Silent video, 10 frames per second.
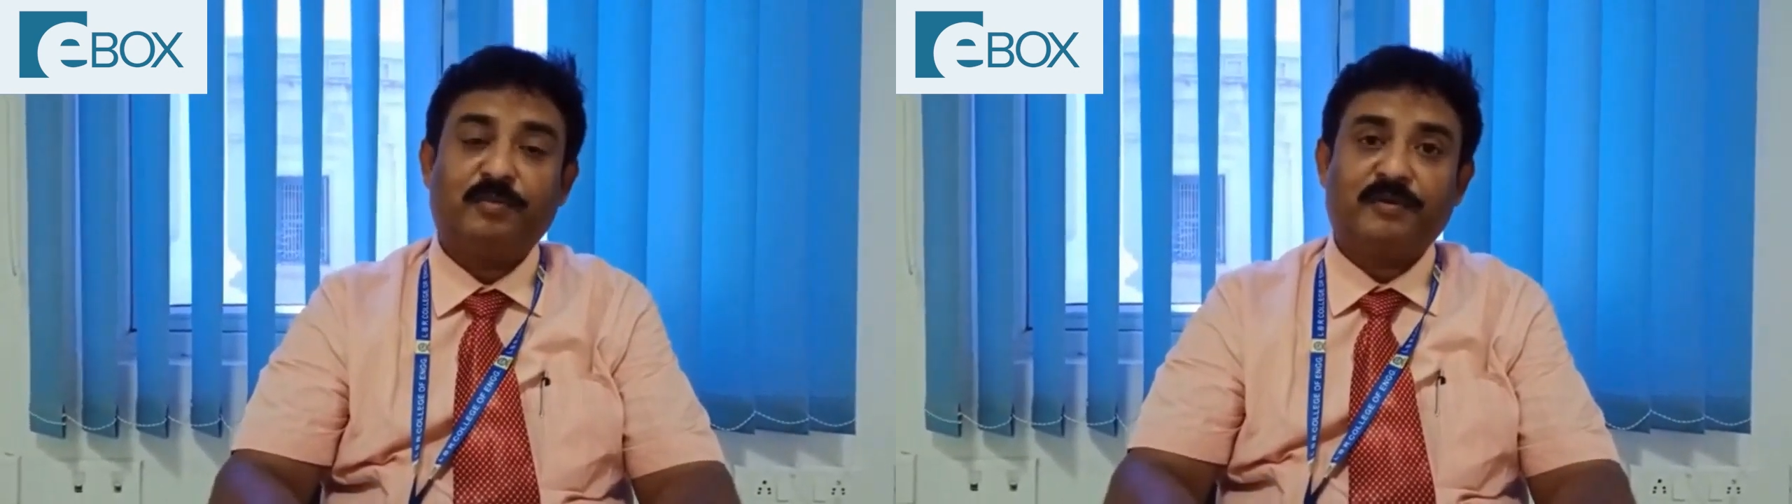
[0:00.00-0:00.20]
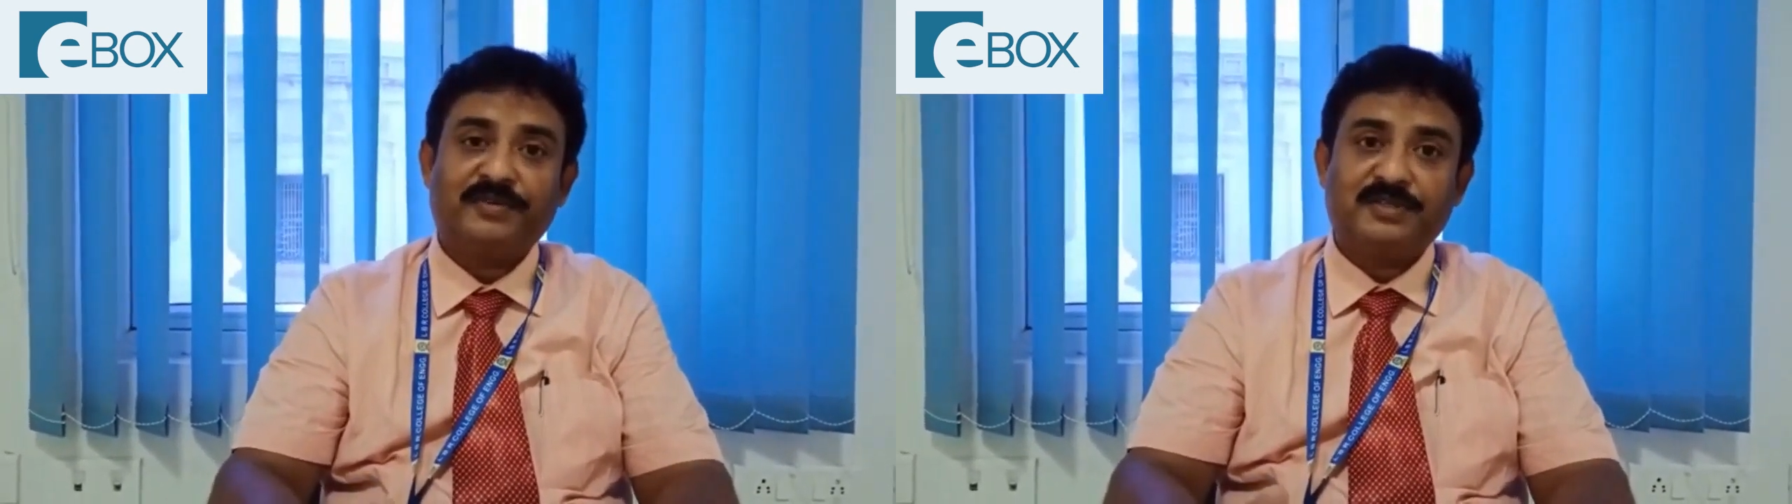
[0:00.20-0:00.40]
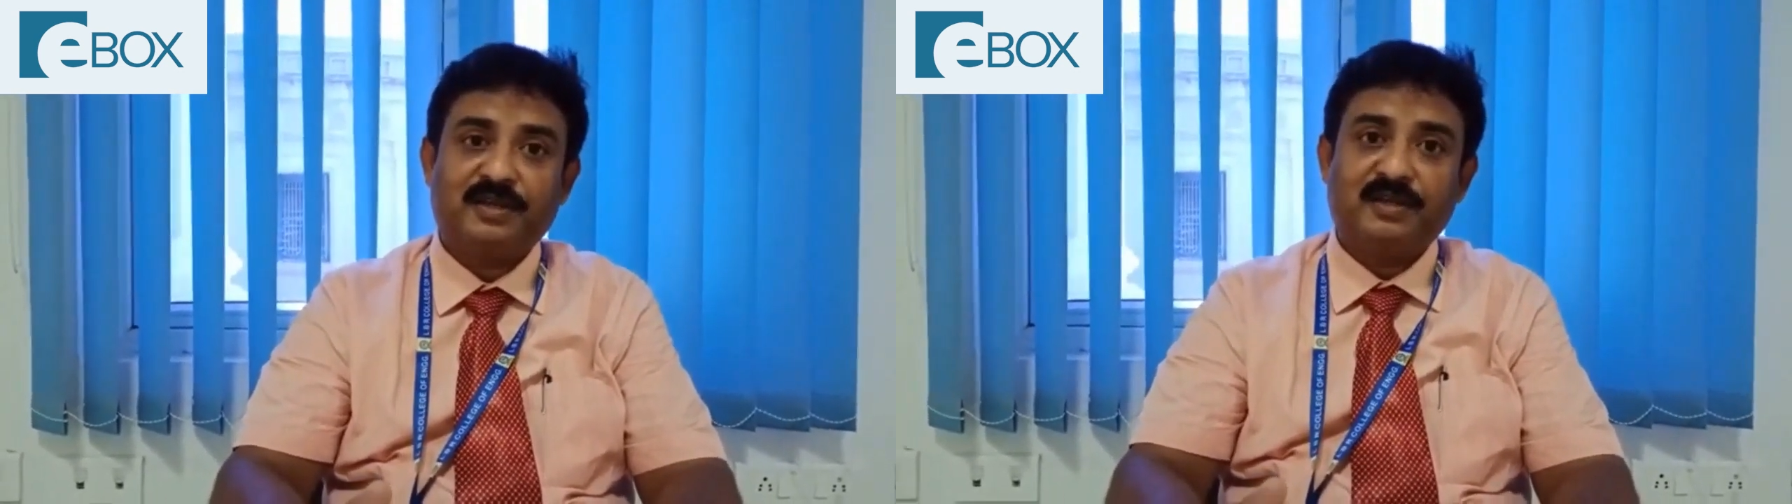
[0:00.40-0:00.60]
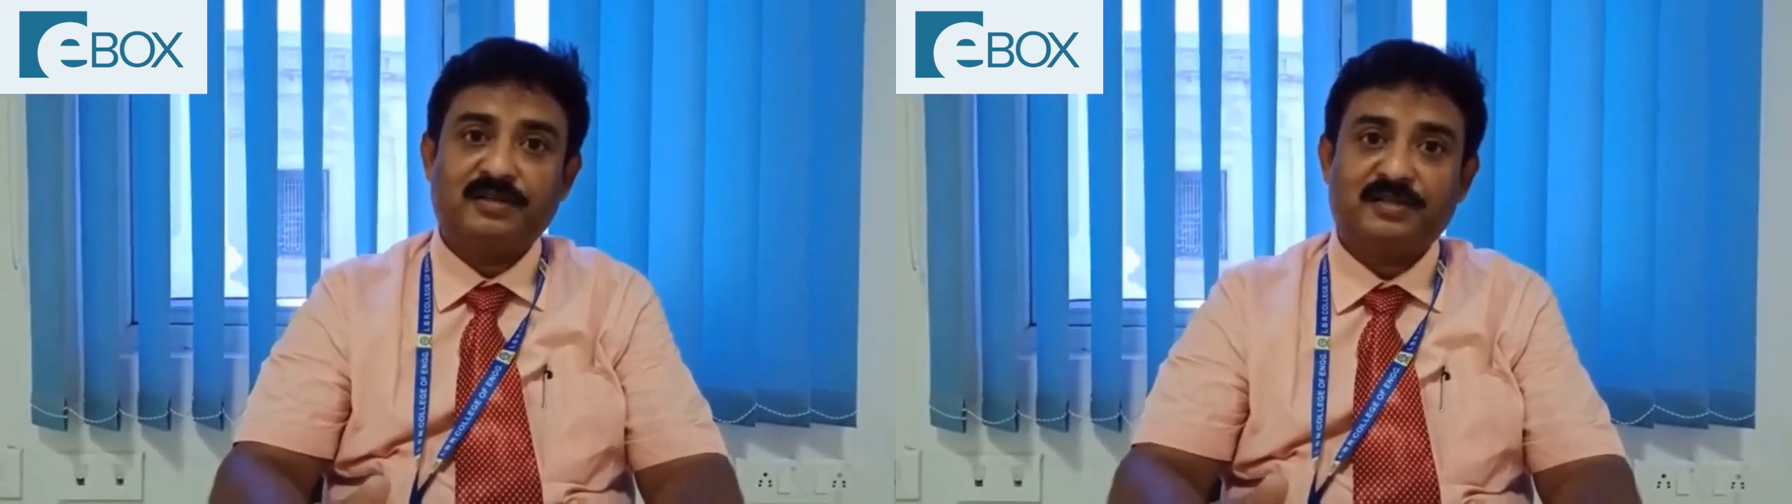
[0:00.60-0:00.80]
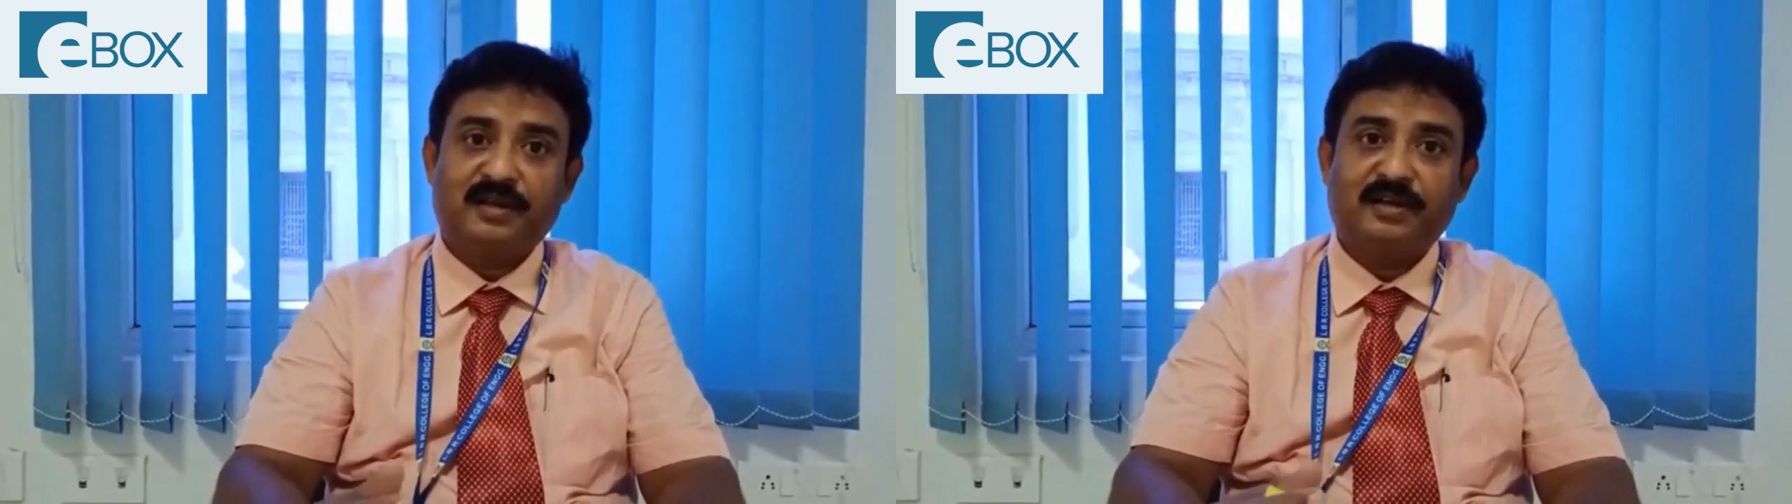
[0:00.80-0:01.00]

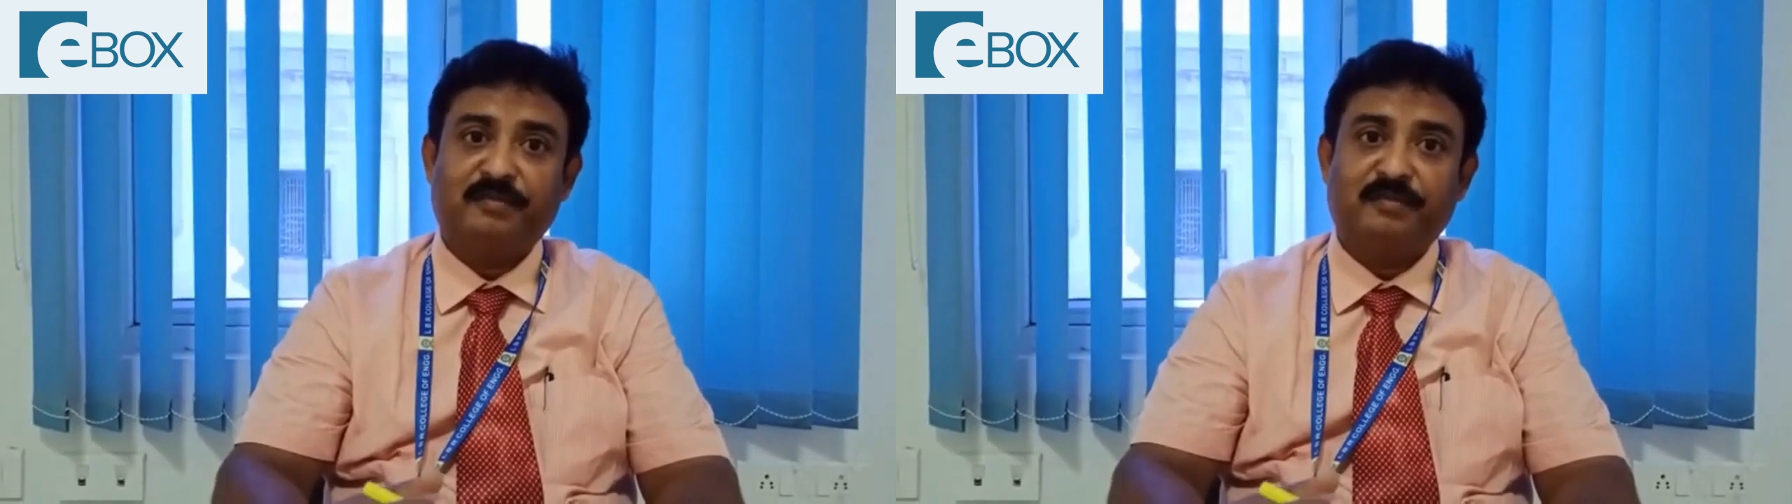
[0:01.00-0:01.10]
professors and